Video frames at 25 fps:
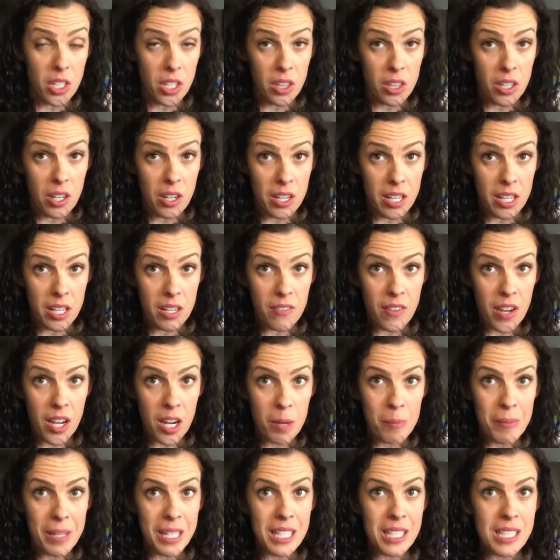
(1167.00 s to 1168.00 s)
their learning
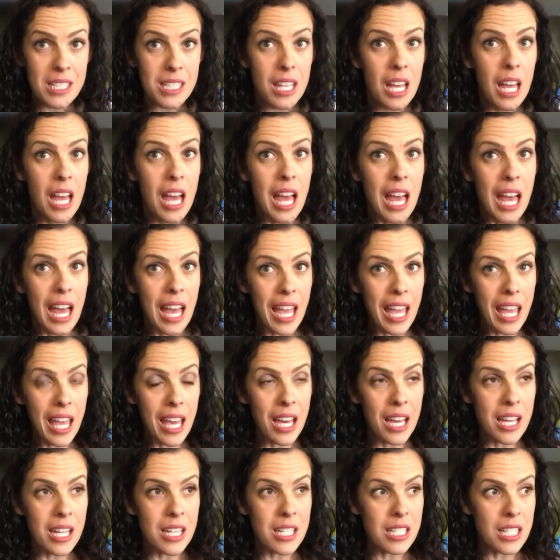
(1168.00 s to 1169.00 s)
environments.
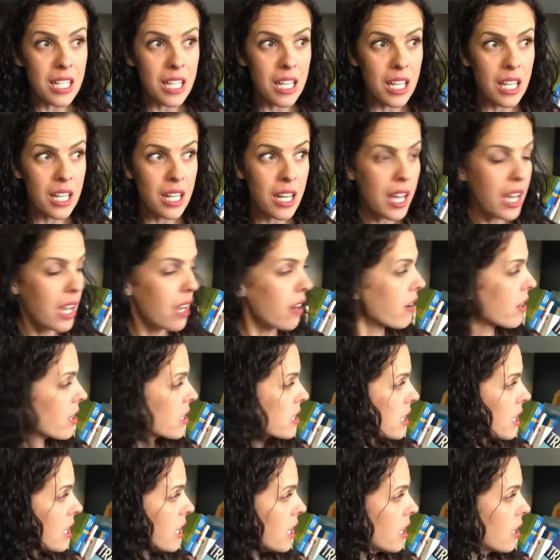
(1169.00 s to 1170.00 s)
And in
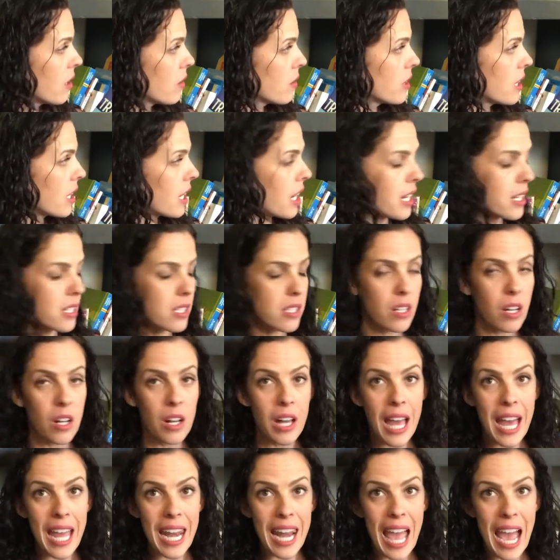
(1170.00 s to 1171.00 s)
Eric's keynote that I
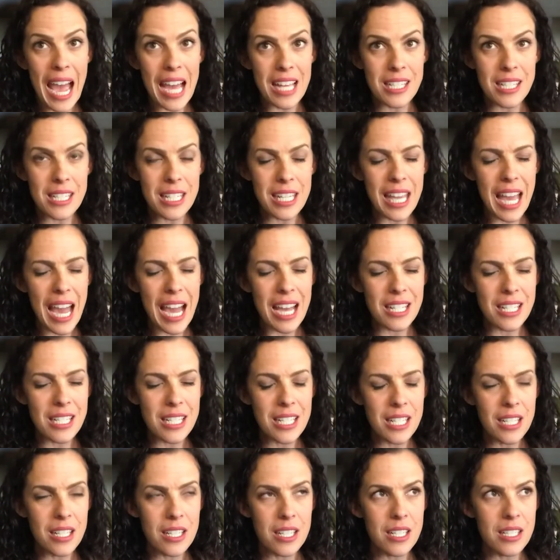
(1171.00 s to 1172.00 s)
saw at ASTE,
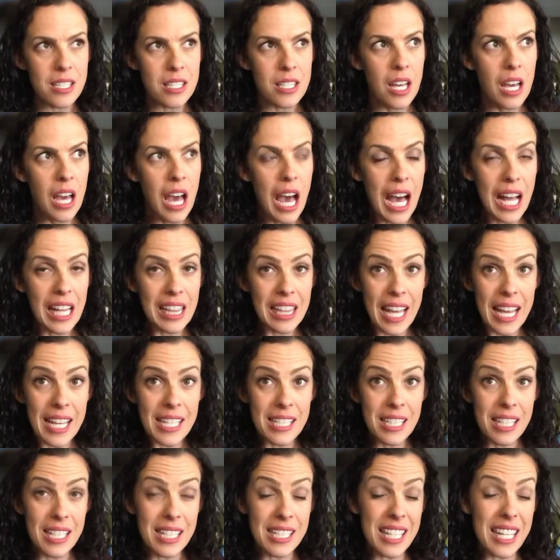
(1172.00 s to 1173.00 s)
ASTE is
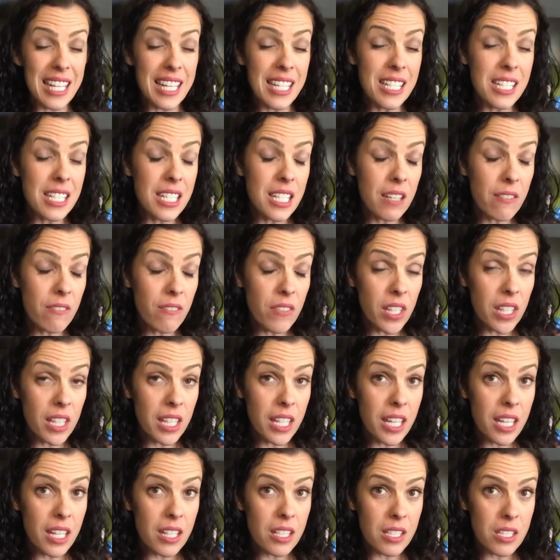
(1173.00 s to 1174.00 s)
Alaska's ISTE
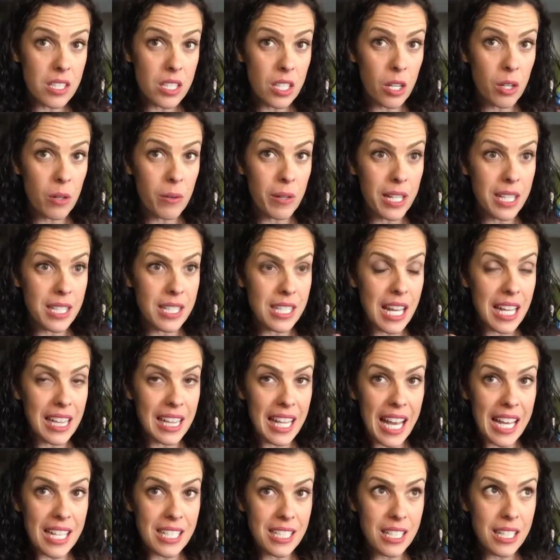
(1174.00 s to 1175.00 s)
affiliate, so it's
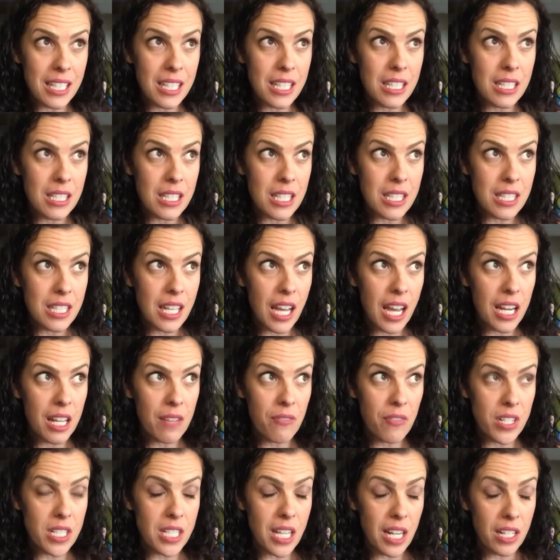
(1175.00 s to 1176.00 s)
Alaskan Society
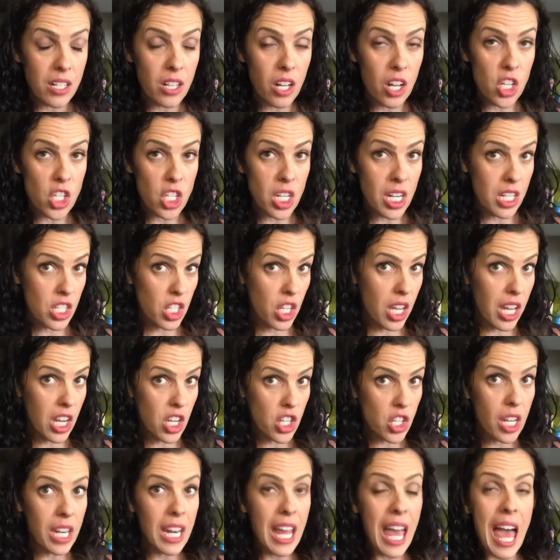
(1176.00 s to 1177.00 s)
for Technology and
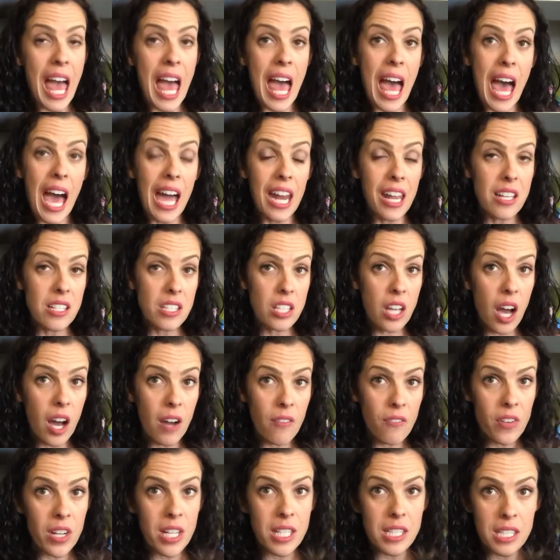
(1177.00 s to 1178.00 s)
Education. At his
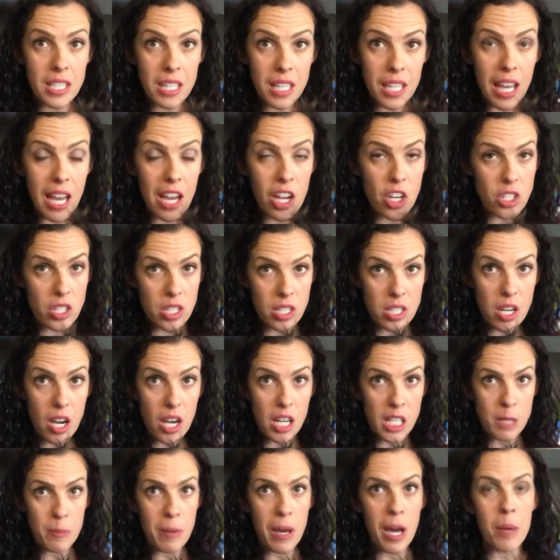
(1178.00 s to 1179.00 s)
conference, he actually
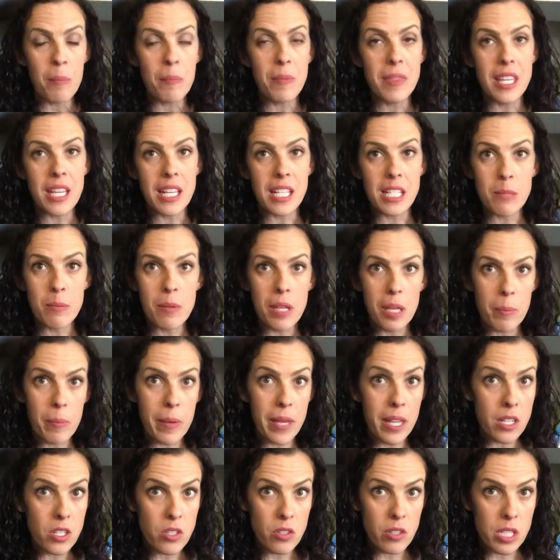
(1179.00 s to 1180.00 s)
talked about things being
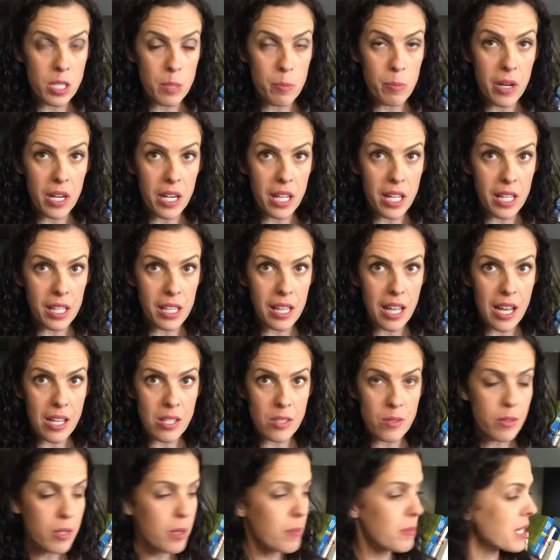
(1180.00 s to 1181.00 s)
Pinterest pretty in
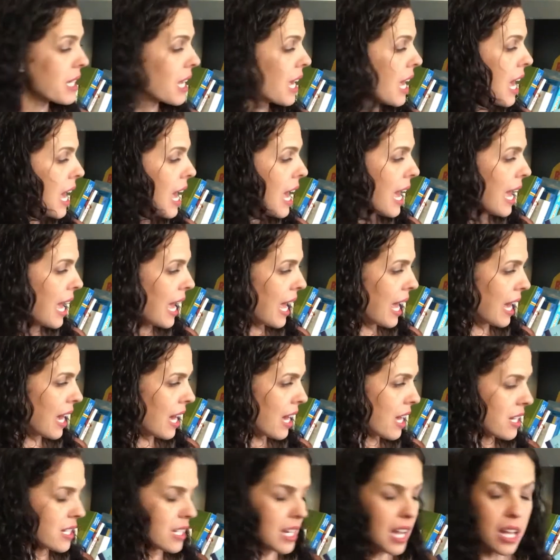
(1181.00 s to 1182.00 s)
classrooms,
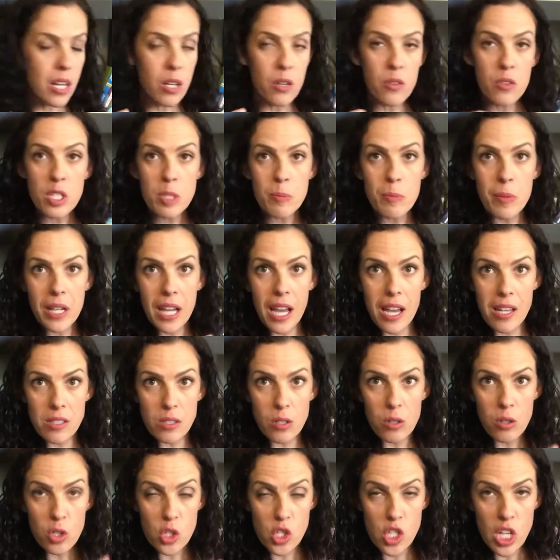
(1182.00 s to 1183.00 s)
and I know this book has
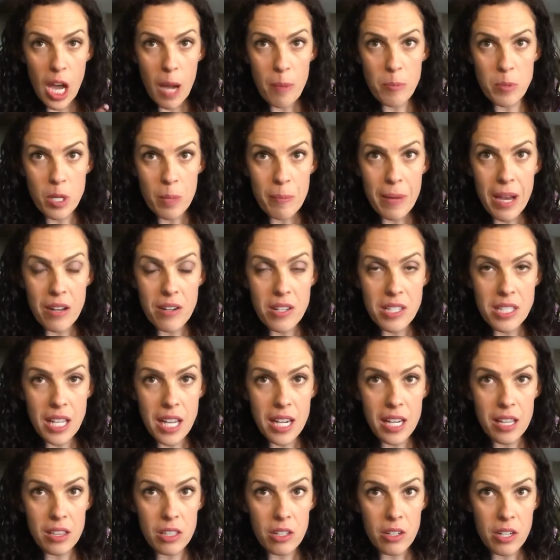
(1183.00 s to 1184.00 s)
a whole chapter about
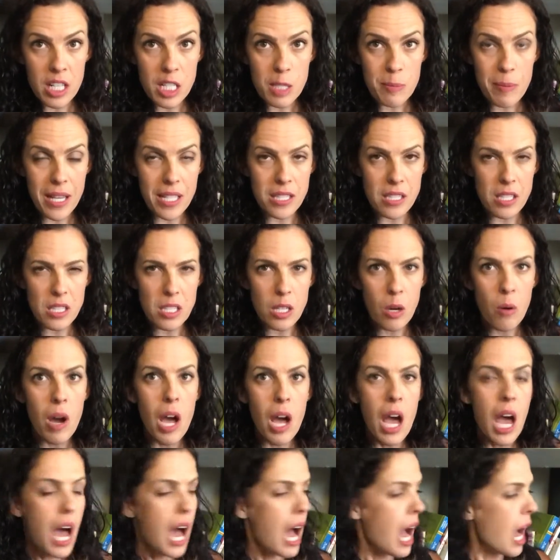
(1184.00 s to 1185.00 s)
designing learning spaces. So
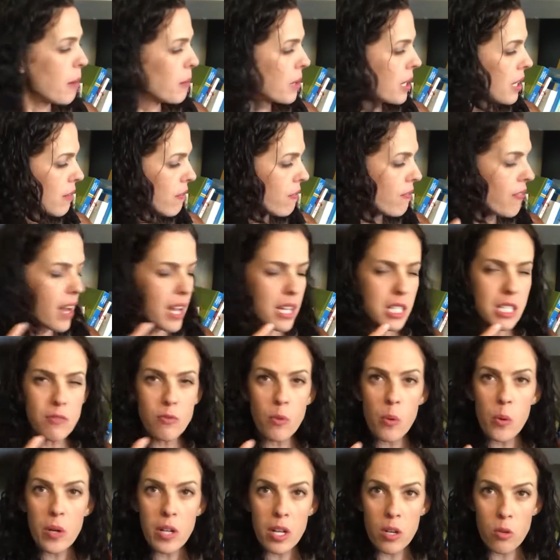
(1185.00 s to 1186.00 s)
I'm gonna fast
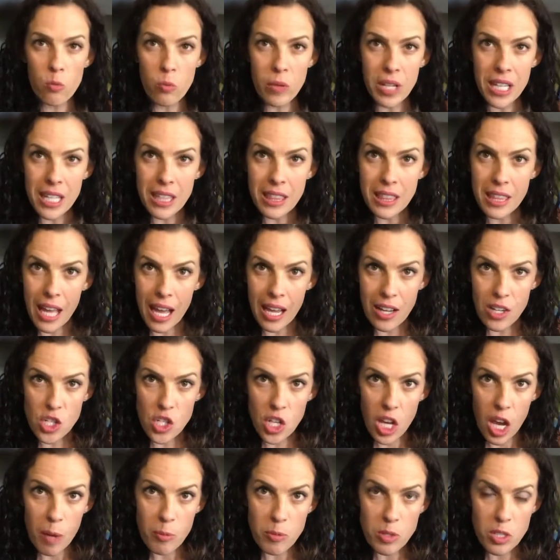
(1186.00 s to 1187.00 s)
forward and read that
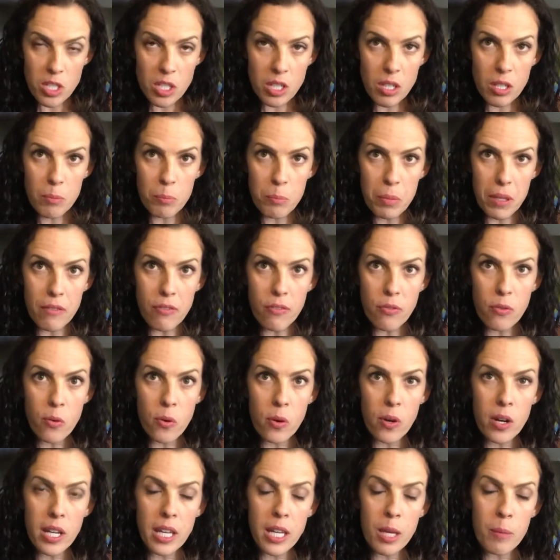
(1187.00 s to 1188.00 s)
chapter
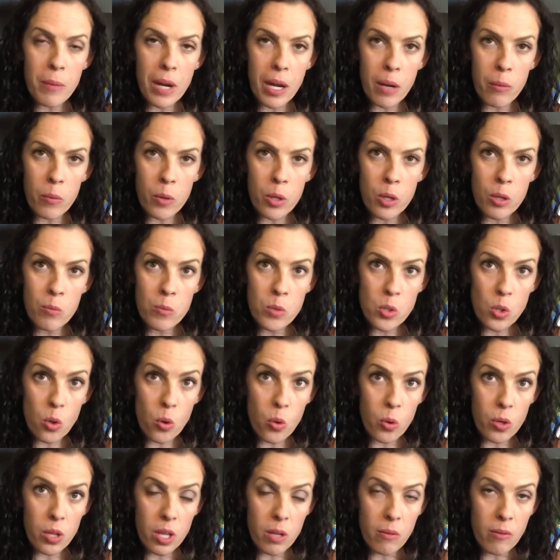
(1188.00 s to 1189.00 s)
before I get my room
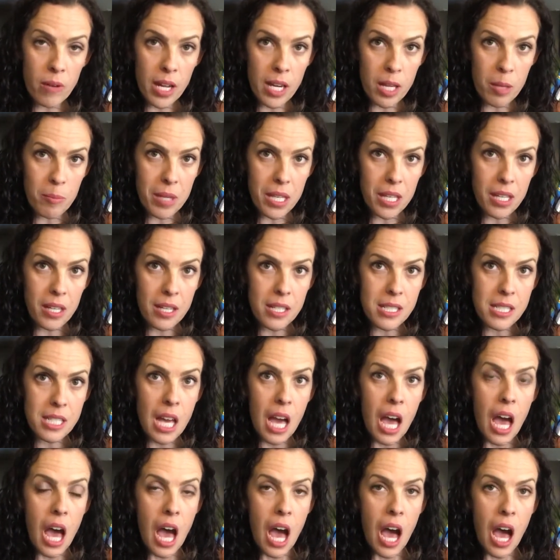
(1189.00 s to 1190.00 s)
totally ready because
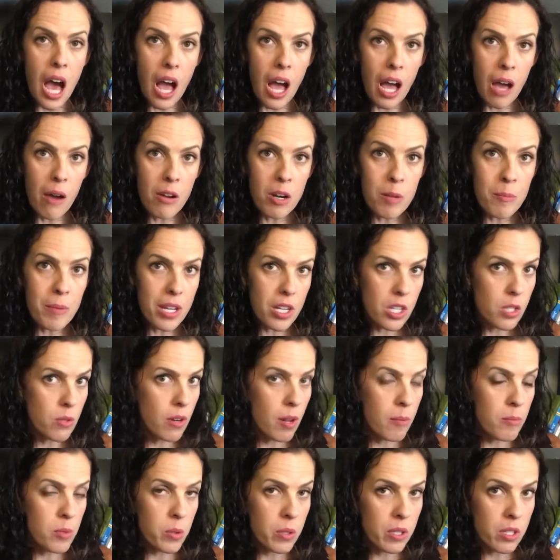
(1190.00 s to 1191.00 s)
I wanna make sure
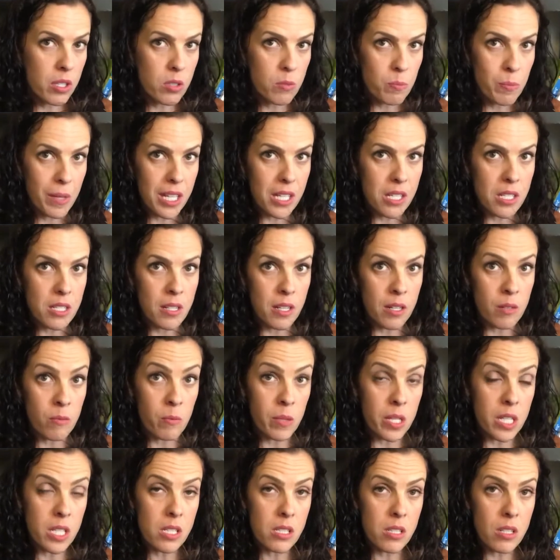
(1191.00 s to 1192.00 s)
what I'm doing is based on
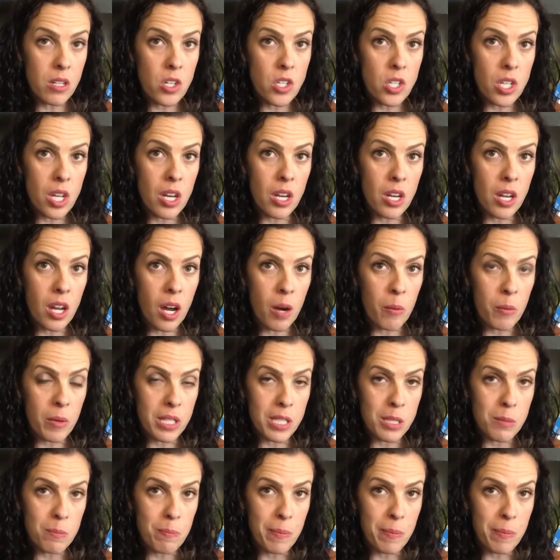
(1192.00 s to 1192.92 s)
research and not what's